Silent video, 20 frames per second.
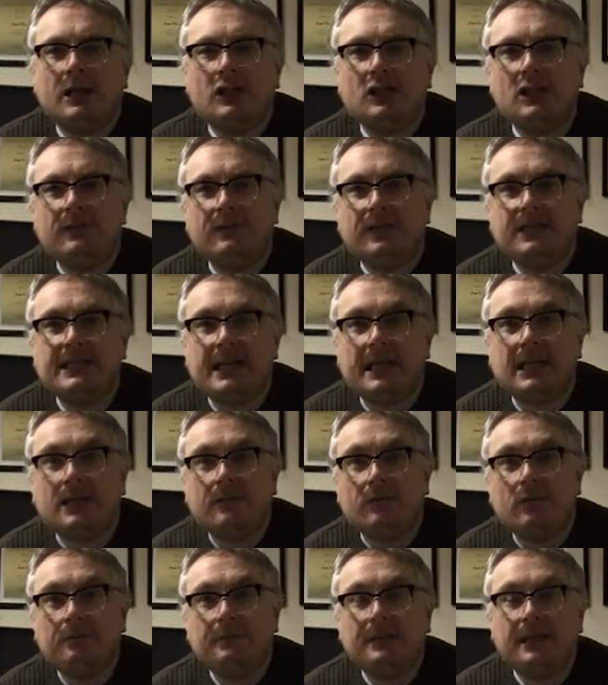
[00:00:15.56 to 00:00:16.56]
chief executive
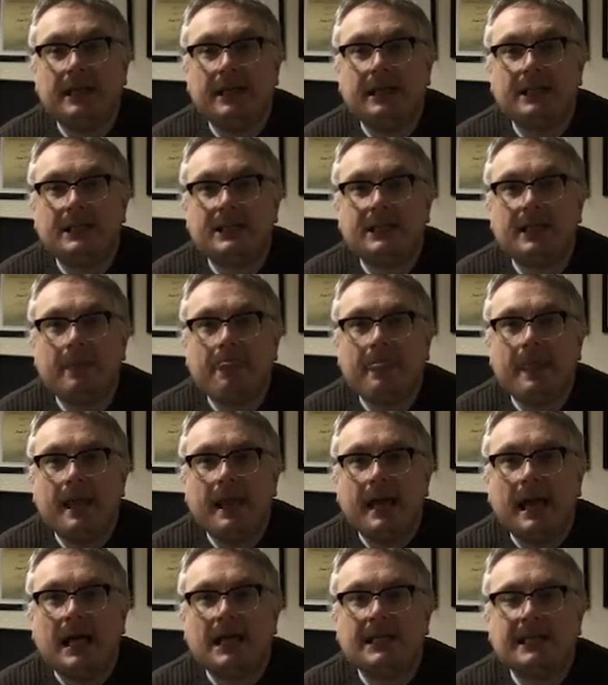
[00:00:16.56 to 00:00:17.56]
updates,
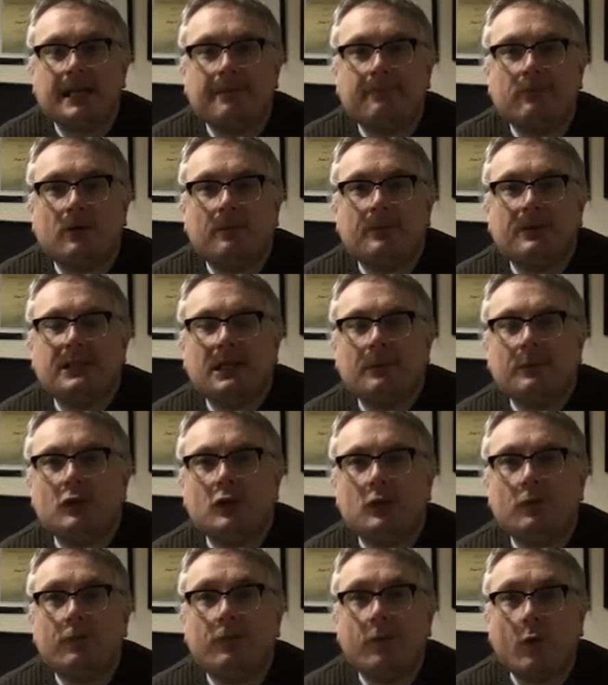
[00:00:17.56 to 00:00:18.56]
as I promised I would
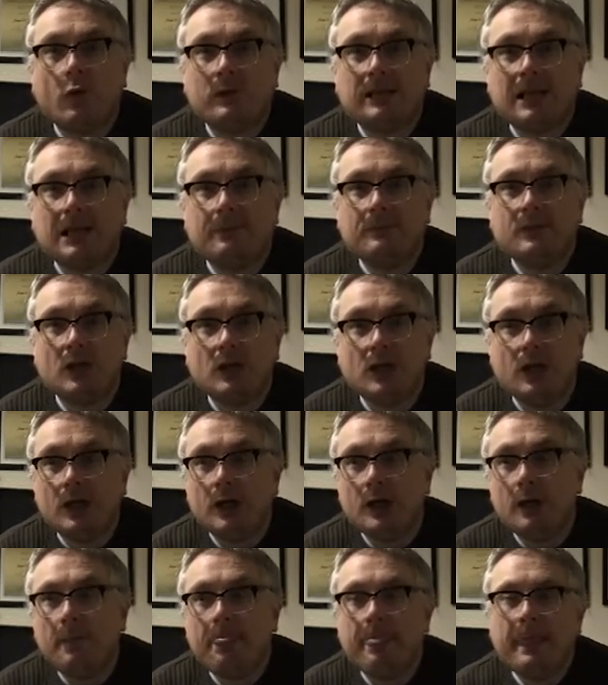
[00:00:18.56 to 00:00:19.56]
do 4 times a
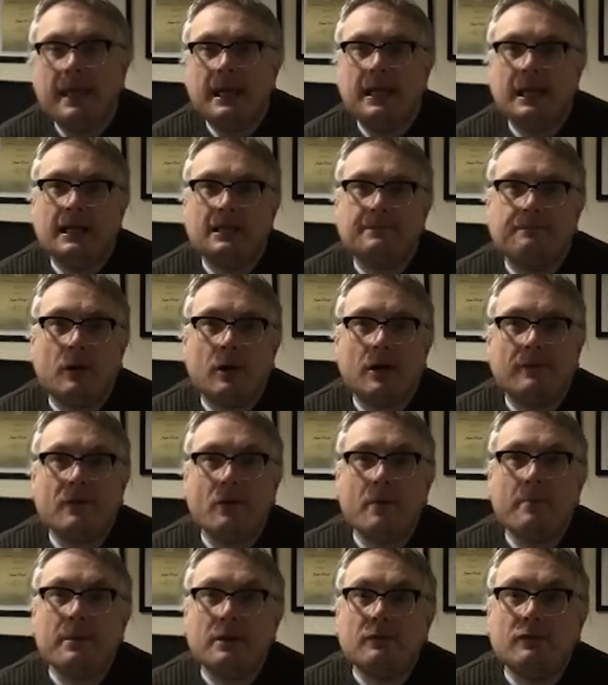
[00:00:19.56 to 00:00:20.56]
year as part of
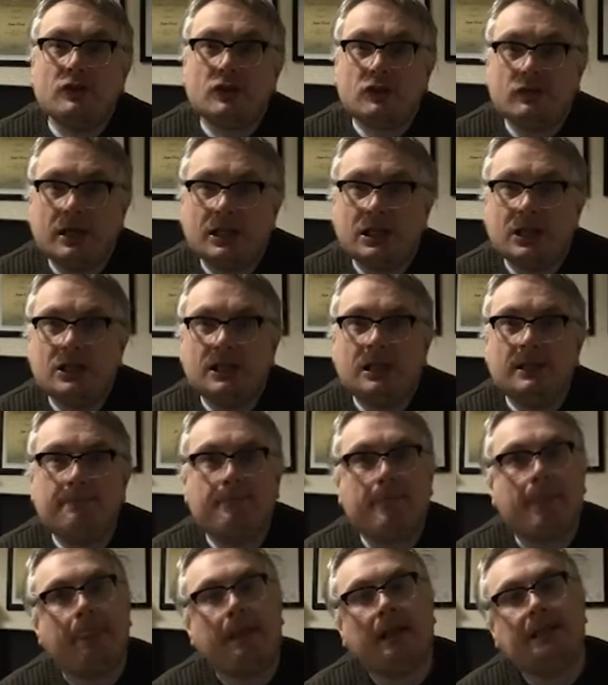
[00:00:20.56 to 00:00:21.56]
our Mirror strategy.
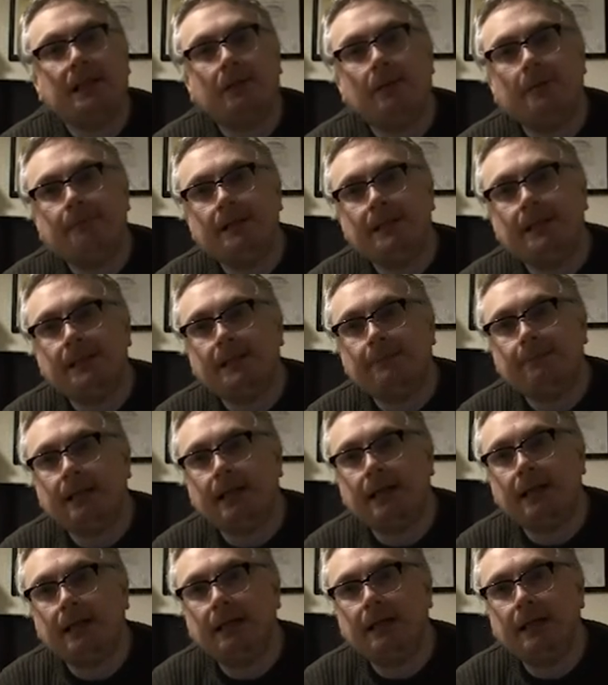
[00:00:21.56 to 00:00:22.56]
That's our business
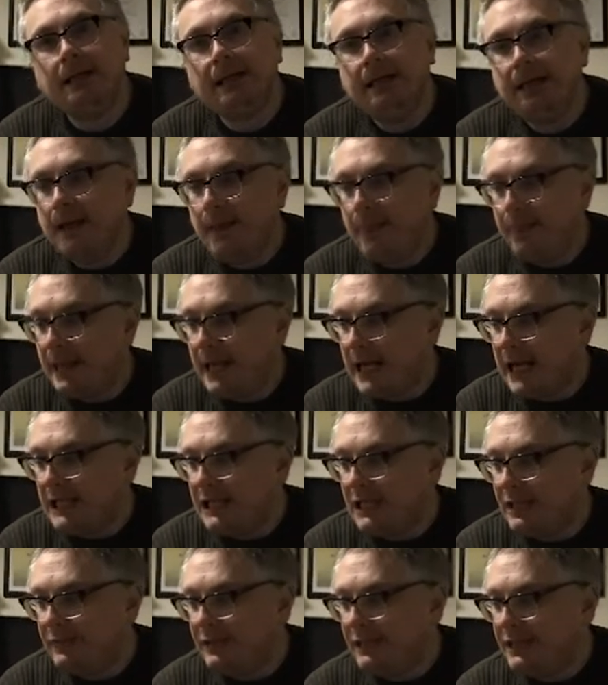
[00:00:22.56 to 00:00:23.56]
plan. The
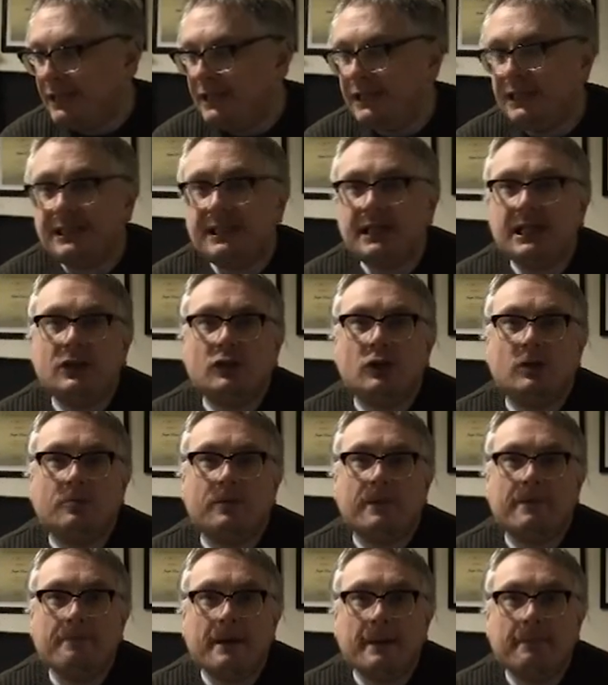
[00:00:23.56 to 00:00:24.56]
idea is to stay in touch
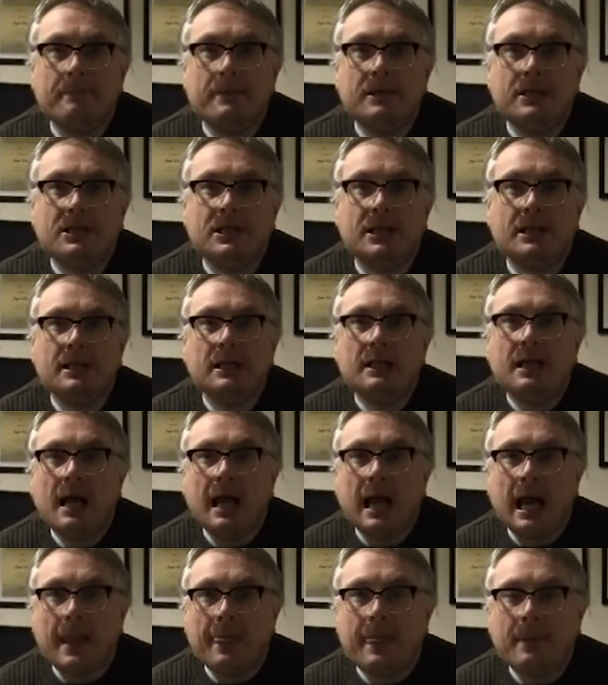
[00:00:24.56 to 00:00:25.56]
with members
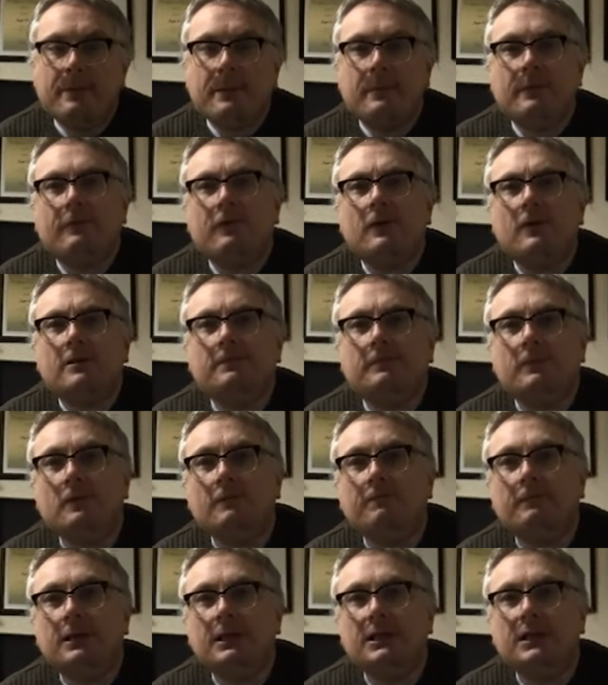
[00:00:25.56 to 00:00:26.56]
and the People First
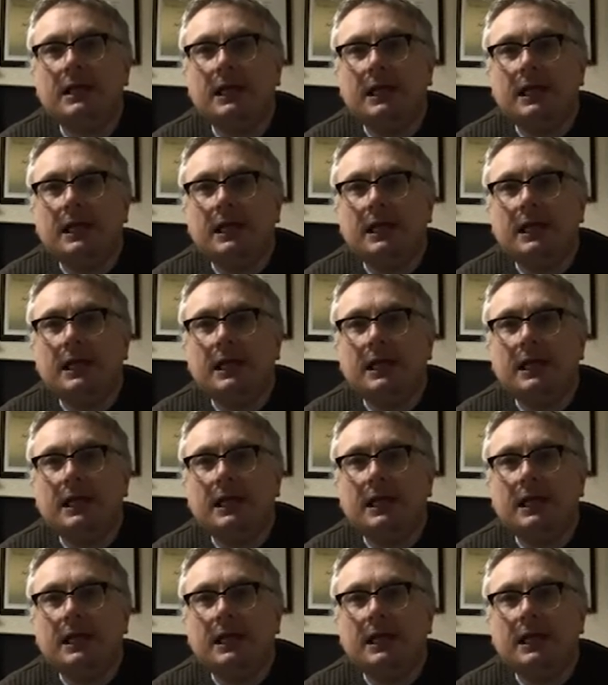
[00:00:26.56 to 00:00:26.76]
movement,